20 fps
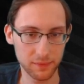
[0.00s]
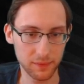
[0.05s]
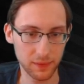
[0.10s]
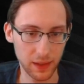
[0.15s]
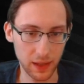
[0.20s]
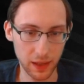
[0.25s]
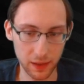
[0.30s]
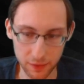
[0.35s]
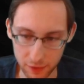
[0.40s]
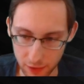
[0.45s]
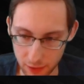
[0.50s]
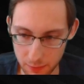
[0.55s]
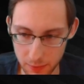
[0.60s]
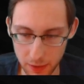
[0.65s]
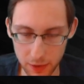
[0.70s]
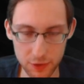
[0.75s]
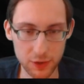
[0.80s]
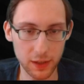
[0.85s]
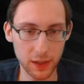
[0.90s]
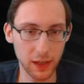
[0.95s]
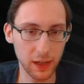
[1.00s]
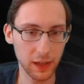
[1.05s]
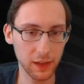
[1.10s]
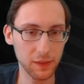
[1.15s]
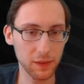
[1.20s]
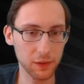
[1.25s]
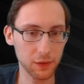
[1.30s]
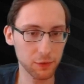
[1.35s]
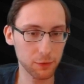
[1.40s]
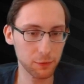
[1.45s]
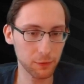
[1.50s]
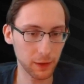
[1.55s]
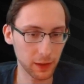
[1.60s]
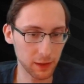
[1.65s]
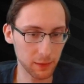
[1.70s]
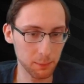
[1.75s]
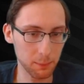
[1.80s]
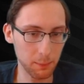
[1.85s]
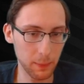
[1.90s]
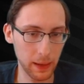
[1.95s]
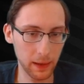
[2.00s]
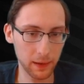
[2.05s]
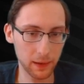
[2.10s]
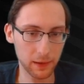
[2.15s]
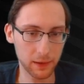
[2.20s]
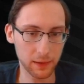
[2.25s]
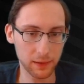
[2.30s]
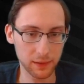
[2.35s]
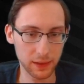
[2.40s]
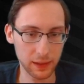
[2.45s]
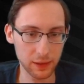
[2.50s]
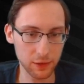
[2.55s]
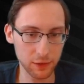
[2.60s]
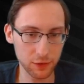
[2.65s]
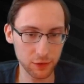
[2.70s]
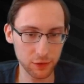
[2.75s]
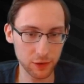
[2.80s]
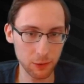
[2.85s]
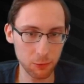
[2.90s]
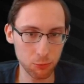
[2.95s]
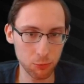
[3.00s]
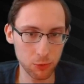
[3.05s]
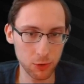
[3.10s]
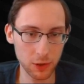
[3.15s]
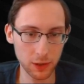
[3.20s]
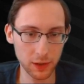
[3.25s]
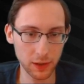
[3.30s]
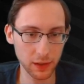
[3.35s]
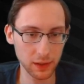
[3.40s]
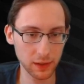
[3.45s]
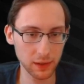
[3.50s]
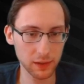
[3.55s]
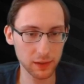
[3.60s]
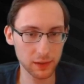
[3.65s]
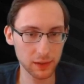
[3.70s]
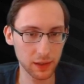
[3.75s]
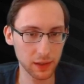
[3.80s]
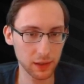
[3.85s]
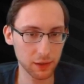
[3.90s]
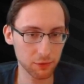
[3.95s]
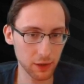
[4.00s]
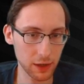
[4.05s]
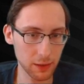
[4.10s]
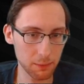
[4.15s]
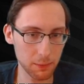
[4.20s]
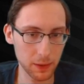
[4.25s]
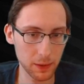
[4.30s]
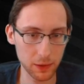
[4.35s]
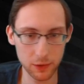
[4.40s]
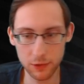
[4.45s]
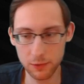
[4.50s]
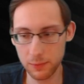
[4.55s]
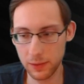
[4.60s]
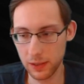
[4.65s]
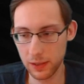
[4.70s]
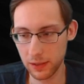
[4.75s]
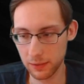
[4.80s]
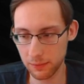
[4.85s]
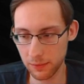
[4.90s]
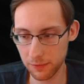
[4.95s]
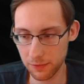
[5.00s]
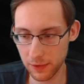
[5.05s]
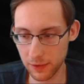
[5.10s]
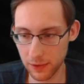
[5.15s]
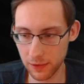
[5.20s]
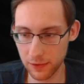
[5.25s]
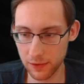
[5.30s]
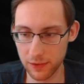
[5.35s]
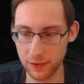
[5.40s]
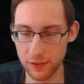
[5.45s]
That's how much I hate this feckin' bear. Can you stop walking, like, right below me, my friend?